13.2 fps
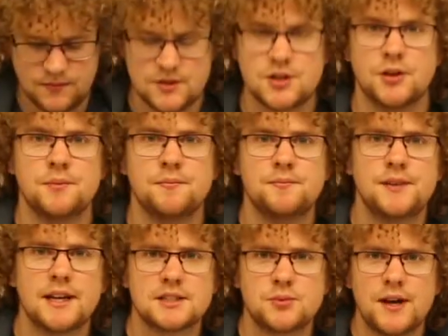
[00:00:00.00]
So
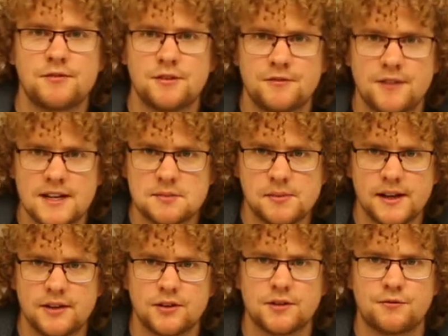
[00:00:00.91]
next we have the
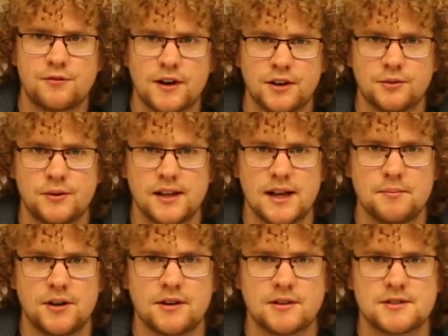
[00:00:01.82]
faceplate on the front of the relay
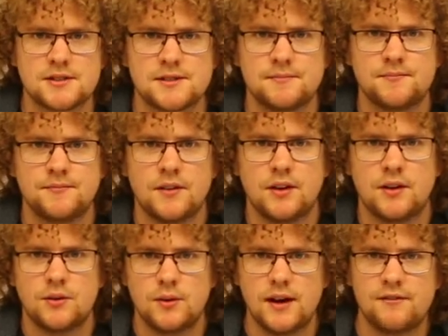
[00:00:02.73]
box.
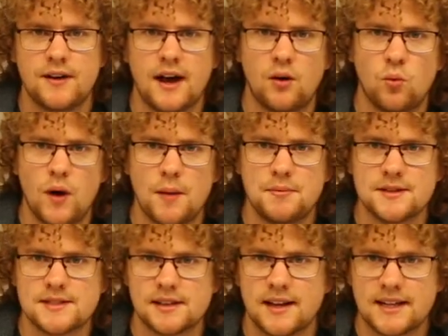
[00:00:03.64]
We have our
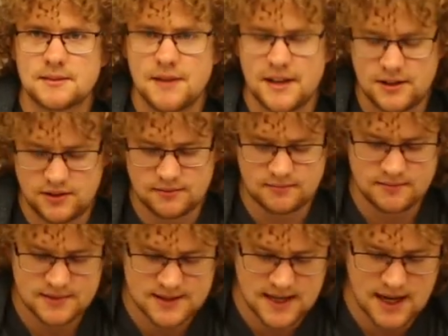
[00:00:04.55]
weapon select menu,
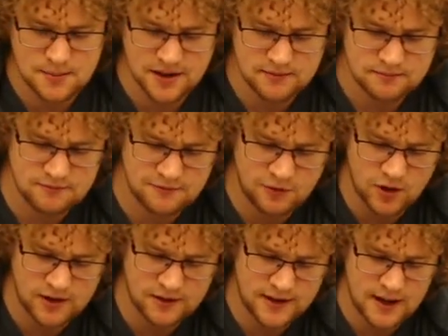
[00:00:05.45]
saber,
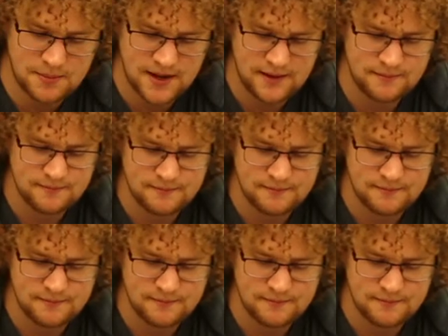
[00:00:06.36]
foil and épée,